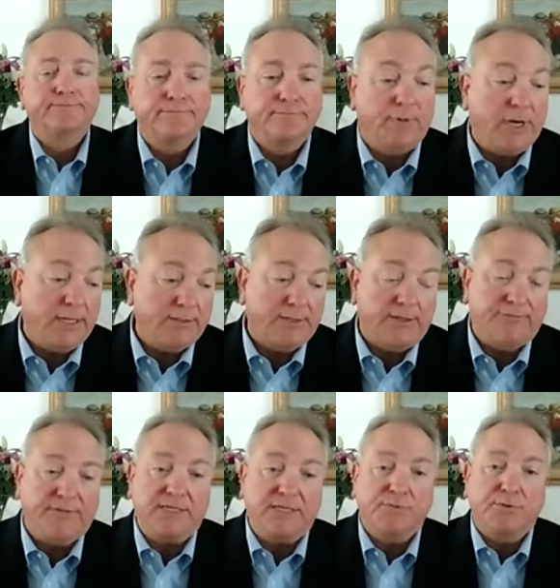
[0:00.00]
but if
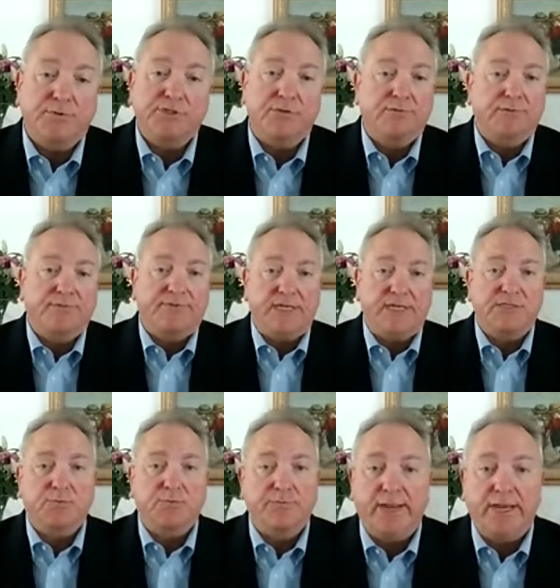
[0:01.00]
that's what you if that's
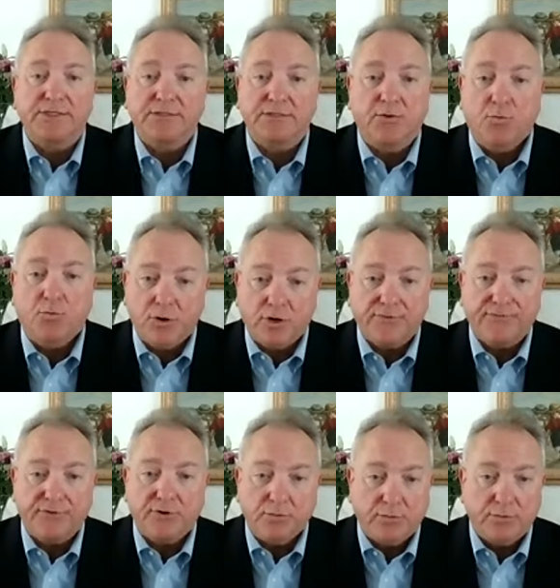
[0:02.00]
what makes it work for
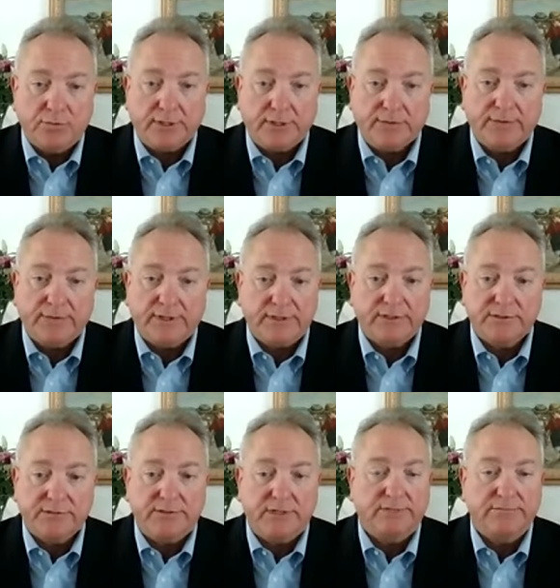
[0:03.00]
you, you know, then
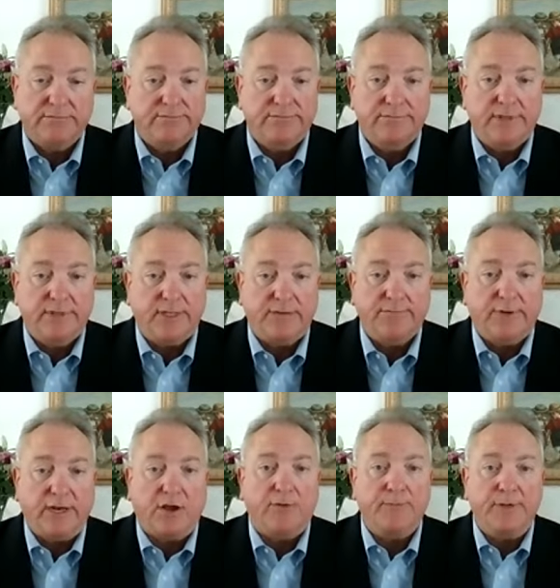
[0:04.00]
it's then then by
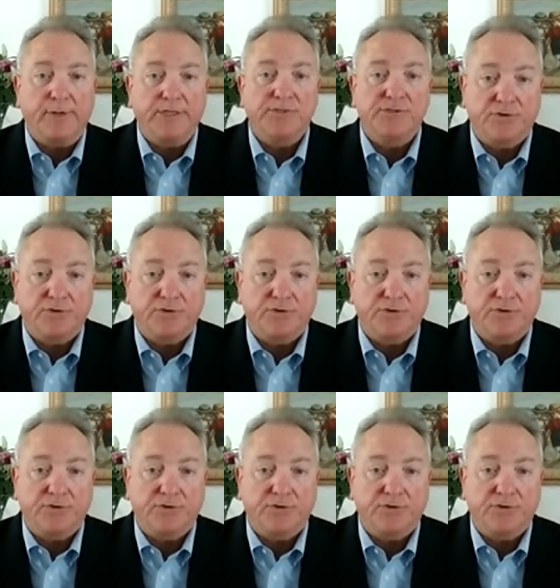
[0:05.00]
all means do it.